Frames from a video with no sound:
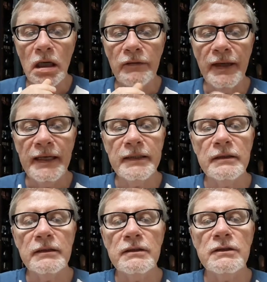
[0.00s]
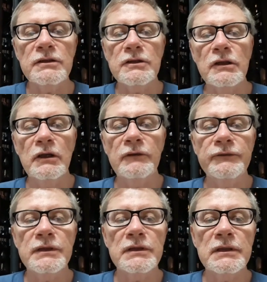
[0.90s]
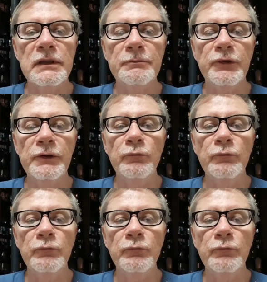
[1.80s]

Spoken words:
that soft, slippery,